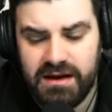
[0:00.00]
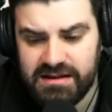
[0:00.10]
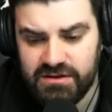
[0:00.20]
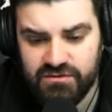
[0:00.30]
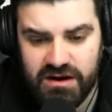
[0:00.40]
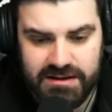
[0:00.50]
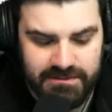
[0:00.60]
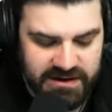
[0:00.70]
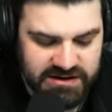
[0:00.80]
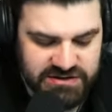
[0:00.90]
in the running,
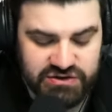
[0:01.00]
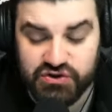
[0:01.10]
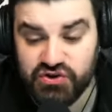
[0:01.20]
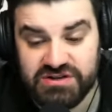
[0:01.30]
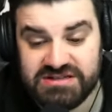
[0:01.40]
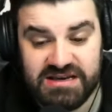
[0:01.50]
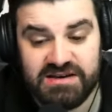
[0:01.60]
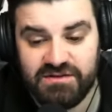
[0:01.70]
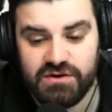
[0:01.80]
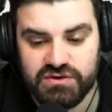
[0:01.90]
because as good as
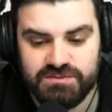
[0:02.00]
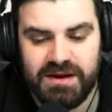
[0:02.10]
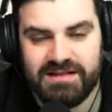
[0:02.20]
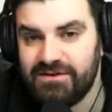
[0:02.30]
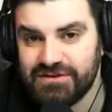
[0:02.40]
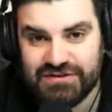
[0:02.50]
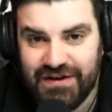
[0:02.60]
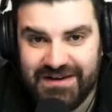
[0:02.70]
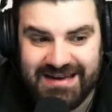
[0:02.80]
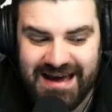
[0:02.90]
Kivior's been, there are
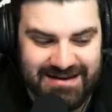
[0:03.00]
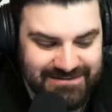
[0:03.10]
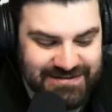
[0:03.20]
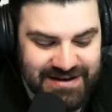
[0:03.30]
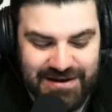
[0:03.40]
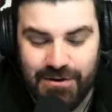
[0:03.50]
certain games